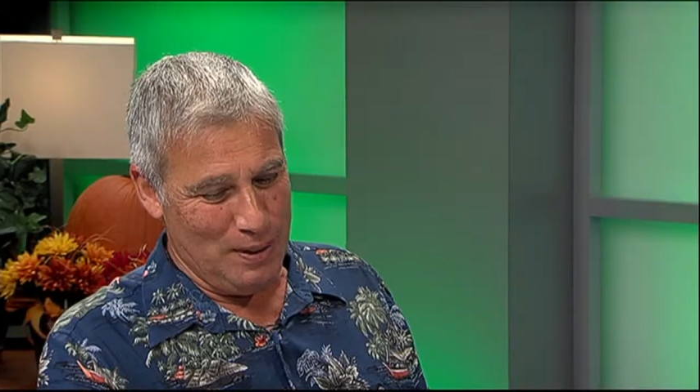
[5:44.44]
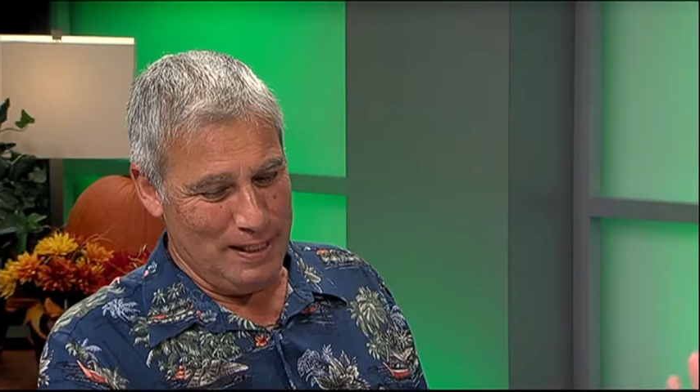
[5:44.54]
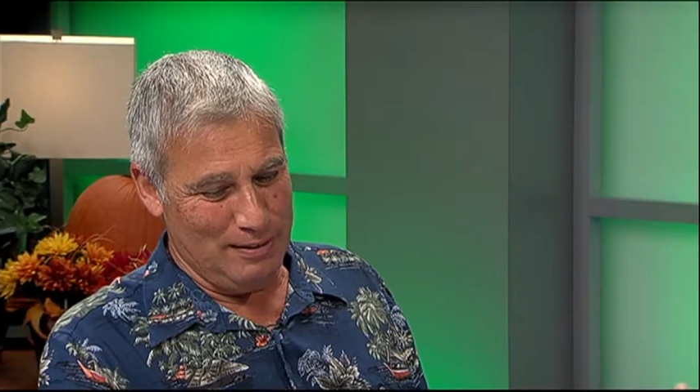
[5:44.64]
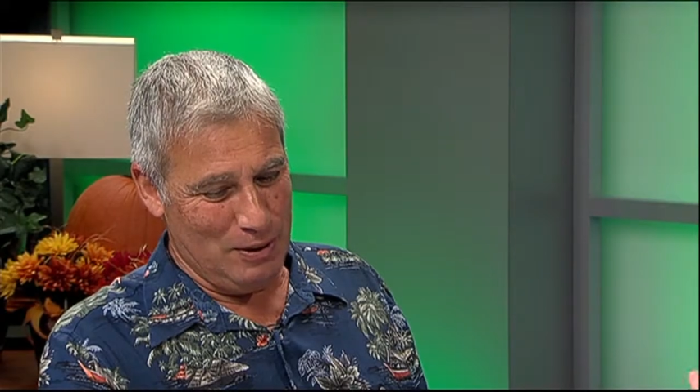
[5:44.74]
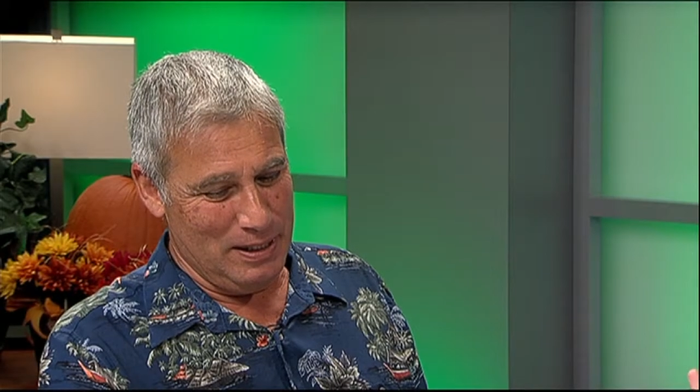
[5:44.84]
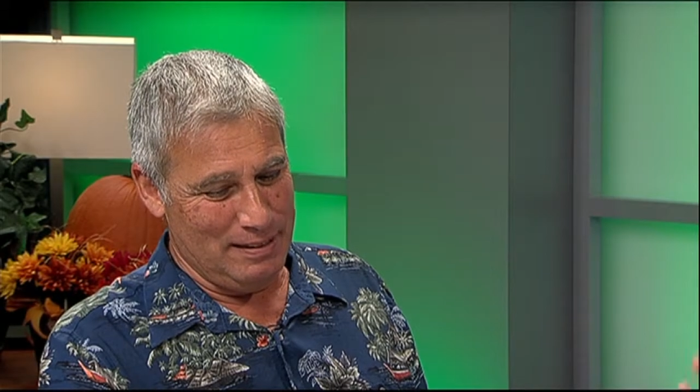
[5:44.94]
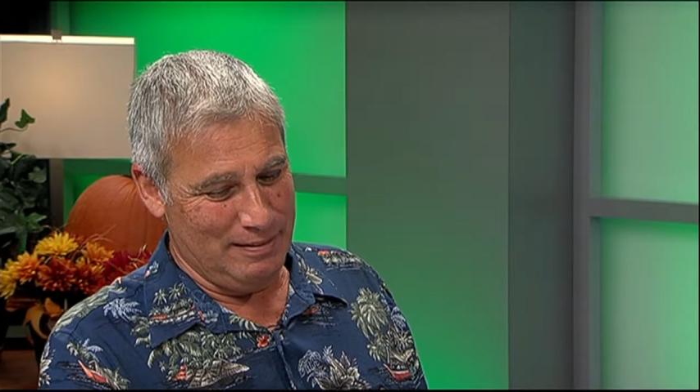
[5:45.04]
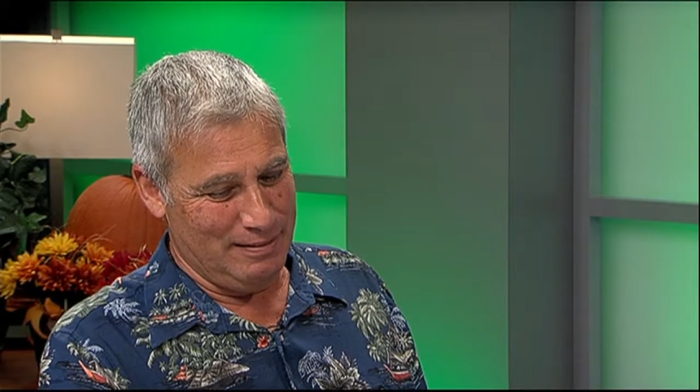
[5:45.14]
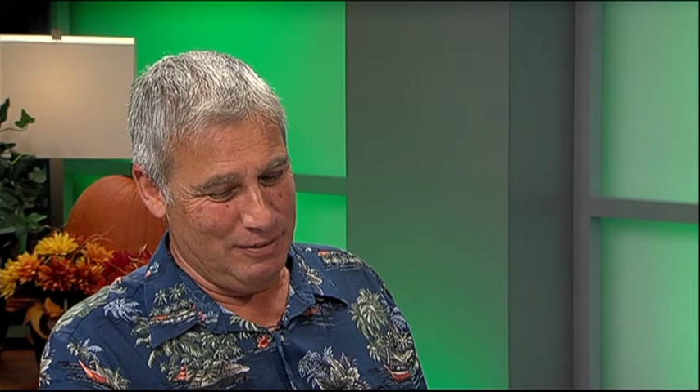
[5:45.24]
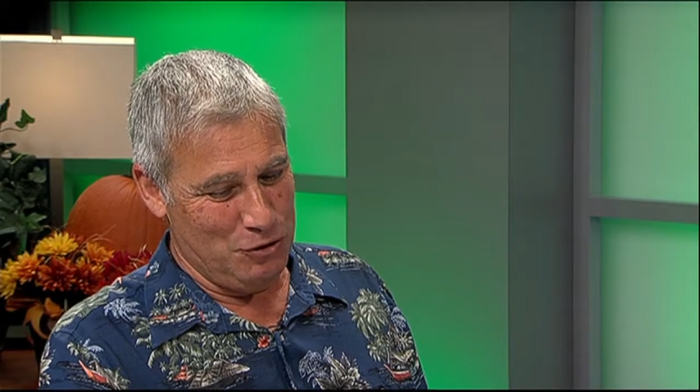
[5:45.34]
there's free
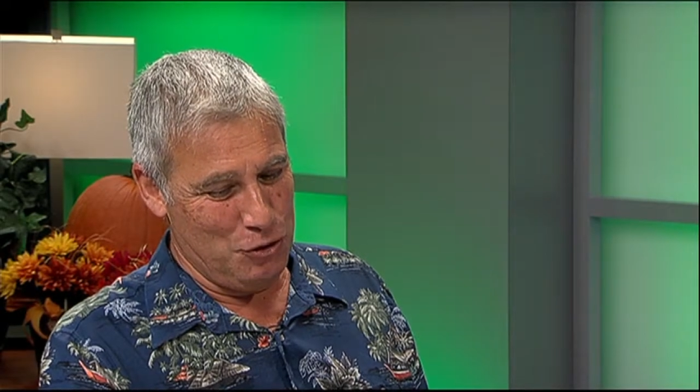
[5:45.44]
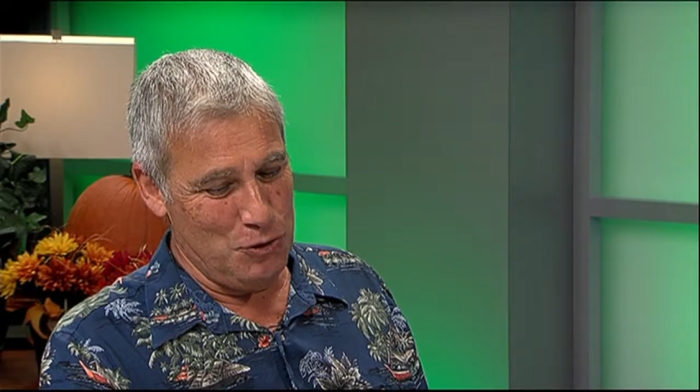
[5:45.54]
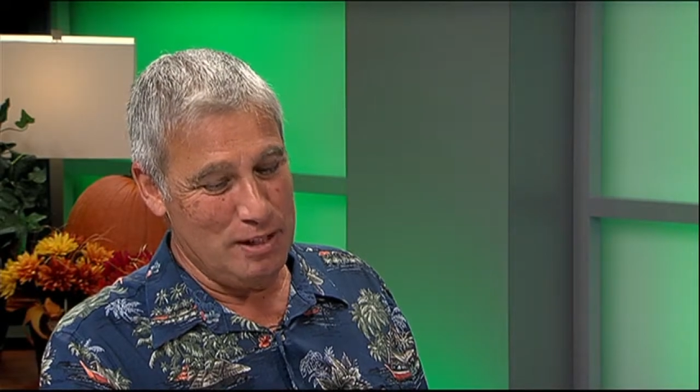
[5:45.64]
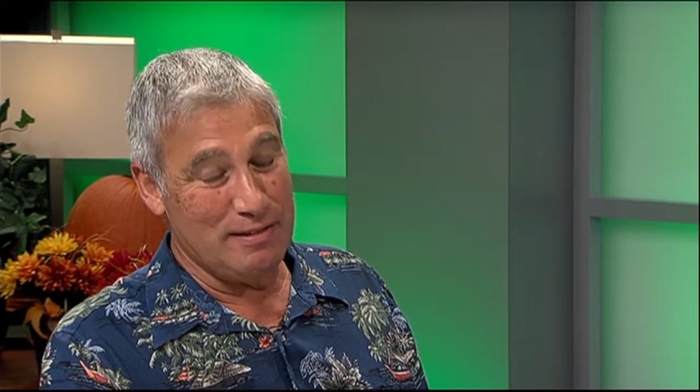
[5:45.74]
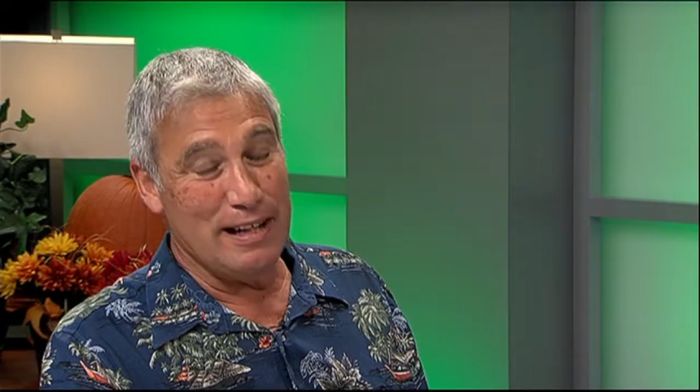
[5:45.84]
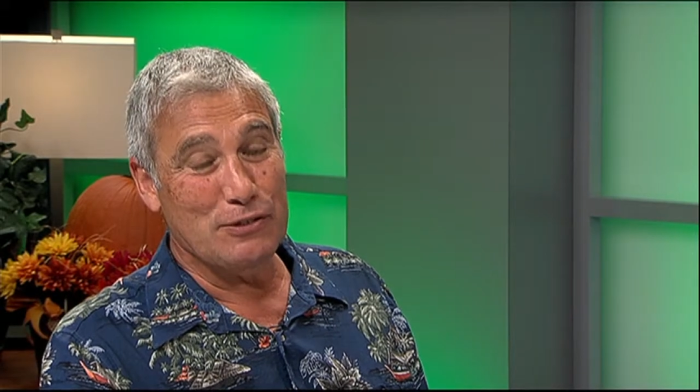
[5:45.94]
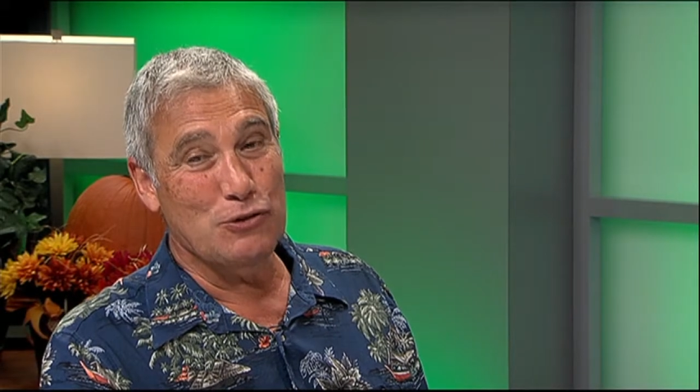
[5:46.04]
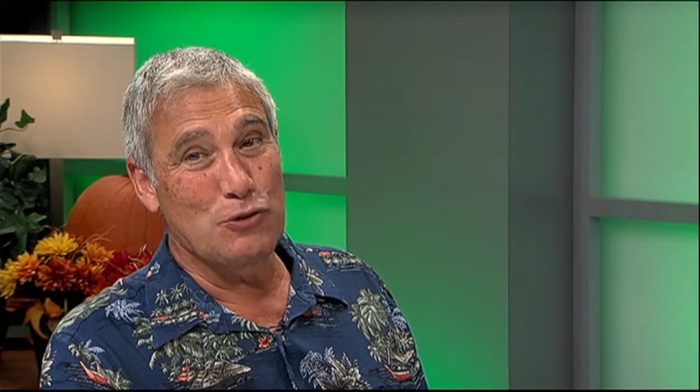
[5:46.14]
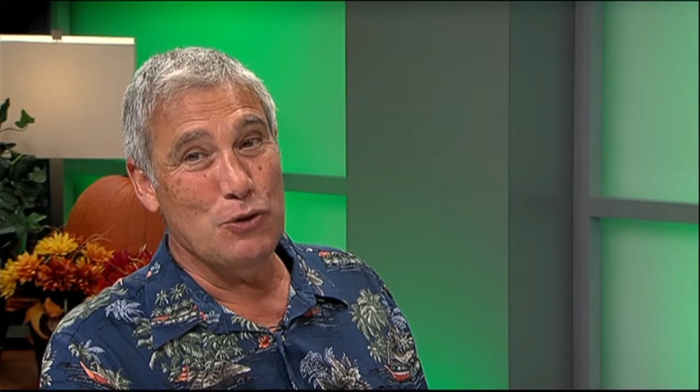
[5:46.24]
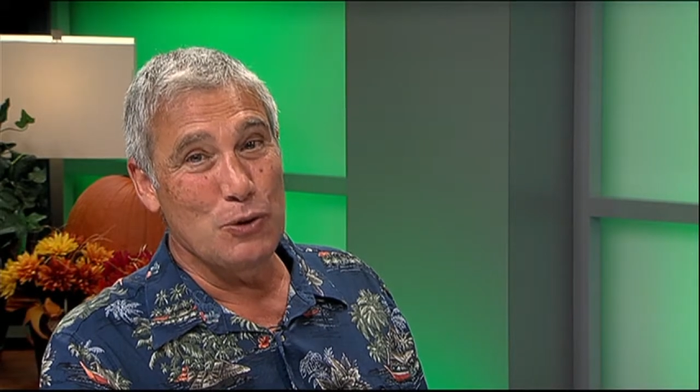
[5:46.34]
candy. It's
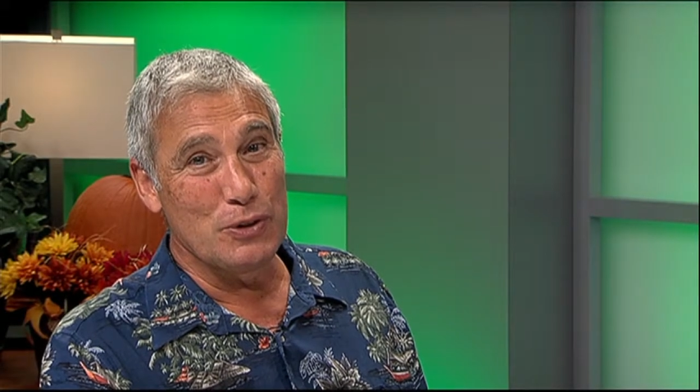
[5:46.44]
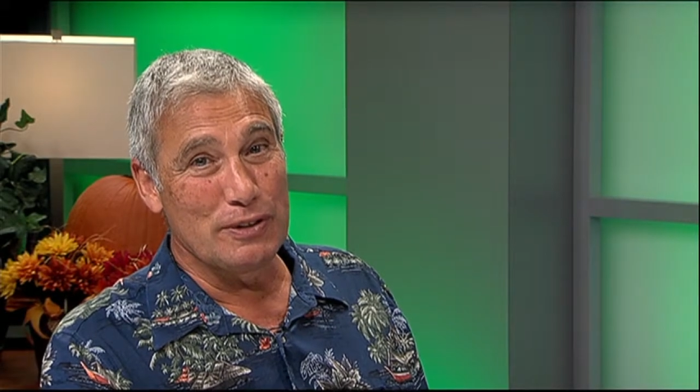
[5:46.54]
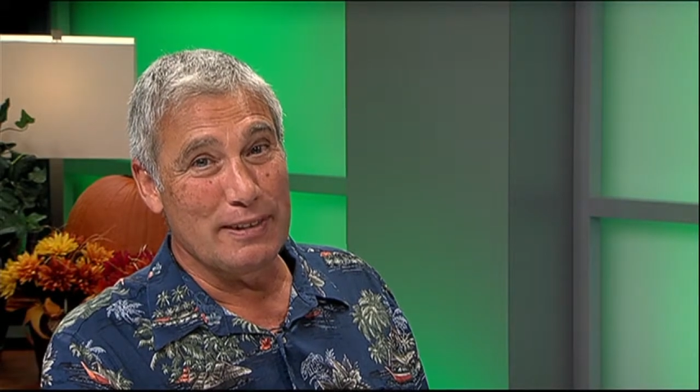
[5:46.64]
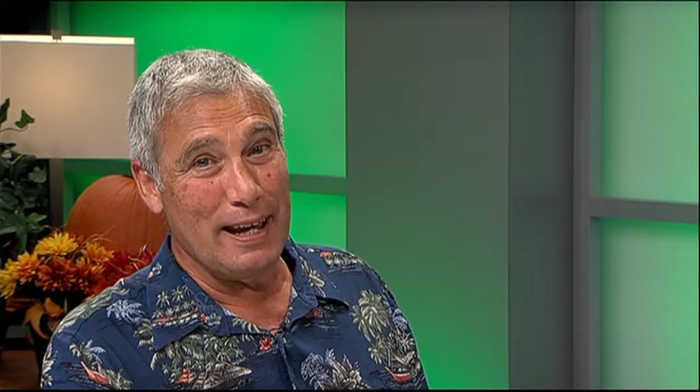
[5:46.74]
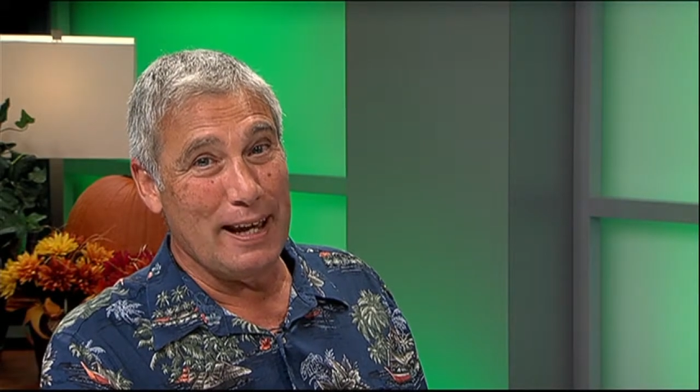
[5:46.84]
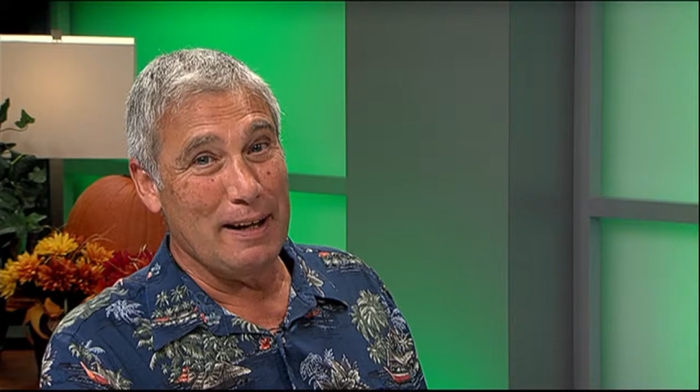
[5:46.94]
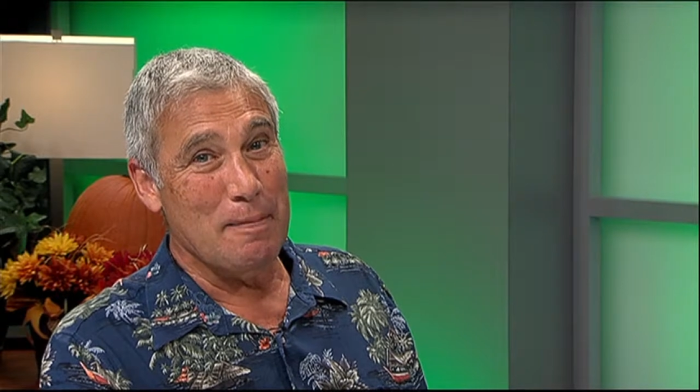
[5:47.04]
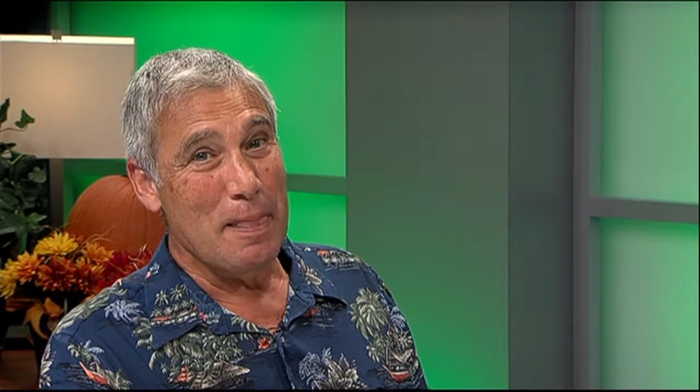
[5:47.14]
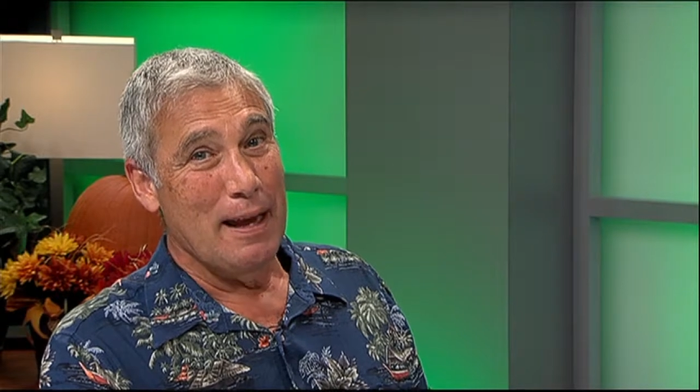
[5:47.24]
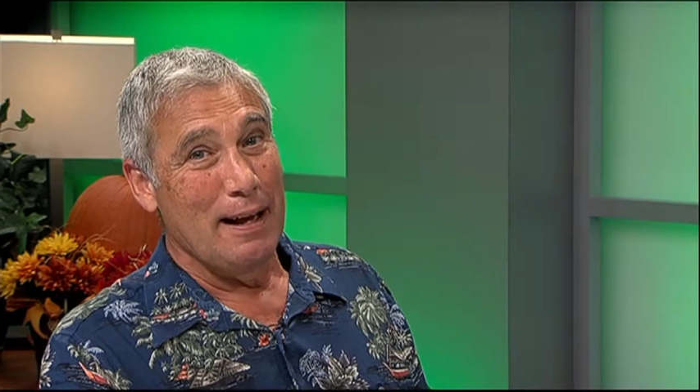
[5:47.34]
next Tuesday,